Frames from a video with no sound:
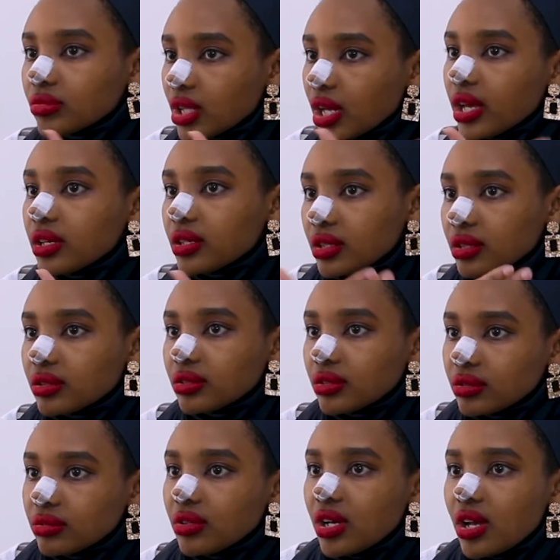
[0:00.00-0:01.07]
like
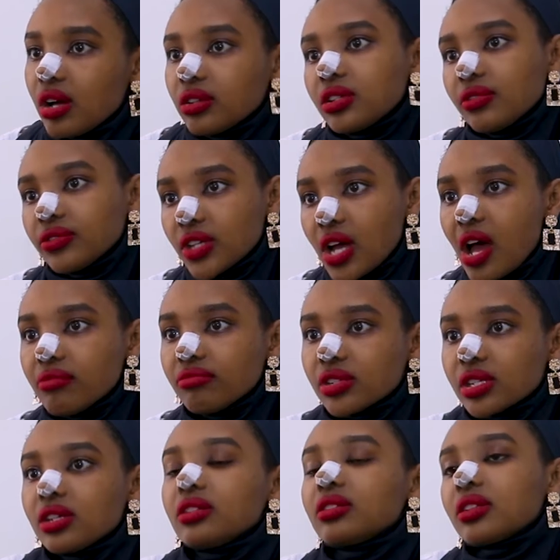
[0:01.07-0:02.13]
a lot of
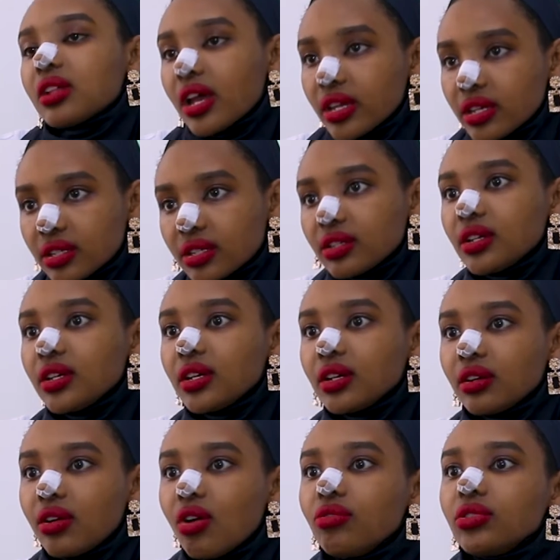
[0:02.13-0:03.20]
times. It's like
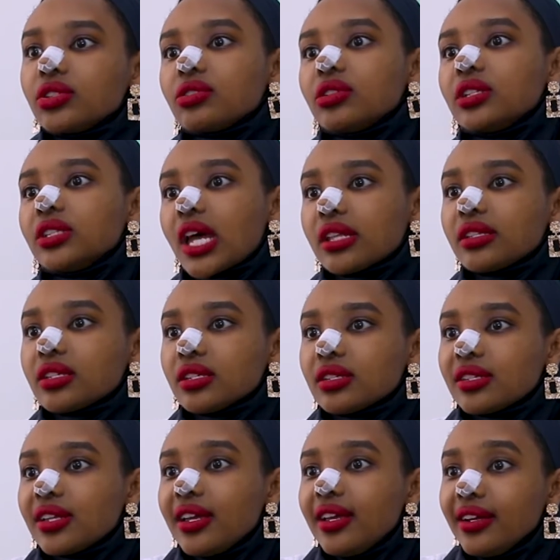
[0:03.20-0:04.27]
going to the
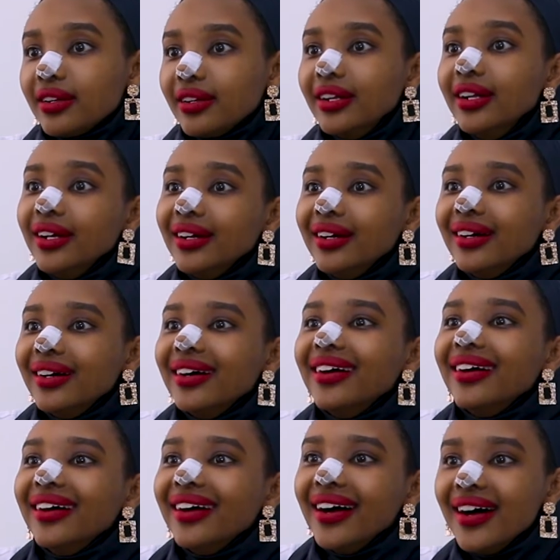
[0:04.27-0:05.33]
dentist here.
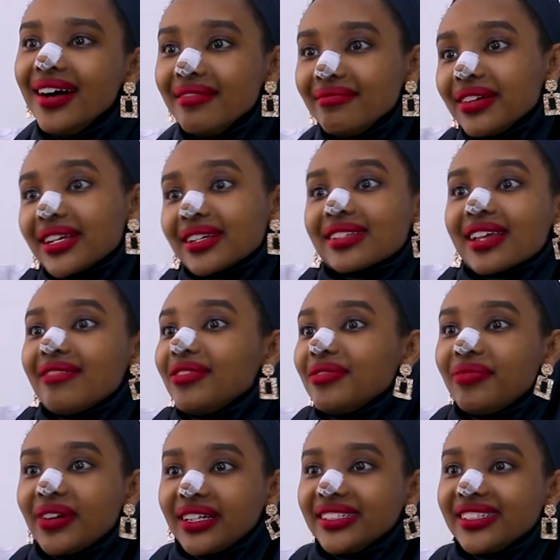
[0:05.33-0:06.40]
Because
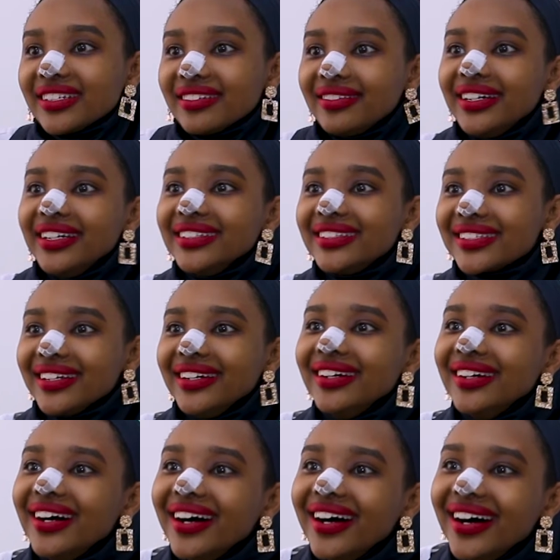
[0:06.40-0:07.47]
everybody do it.
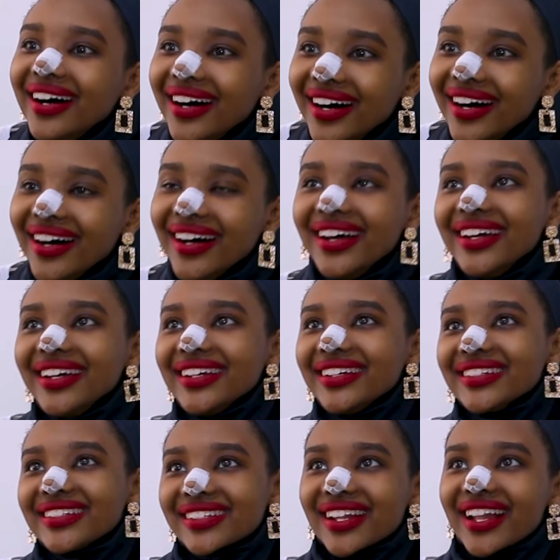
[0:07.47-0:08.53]

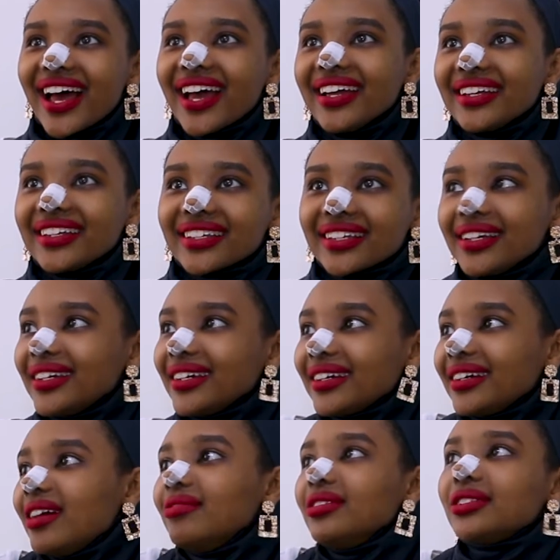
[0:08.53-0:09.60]
It's like
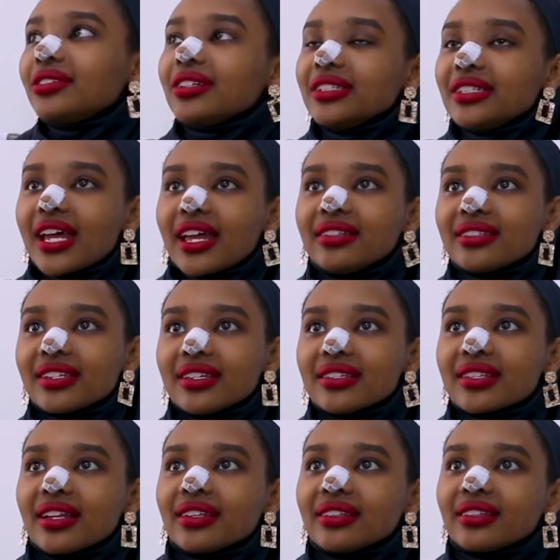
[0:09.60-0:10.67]
going to the
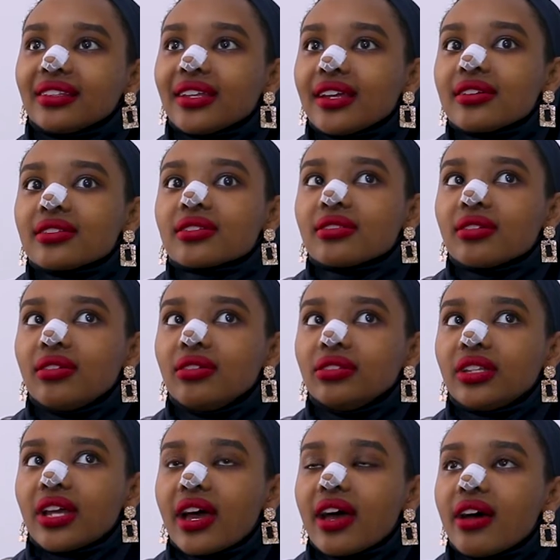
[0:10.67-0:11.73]
dentist, and they
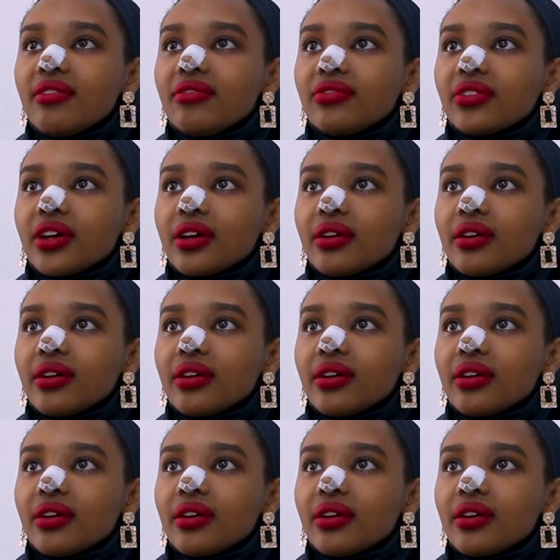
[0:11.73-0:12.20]
have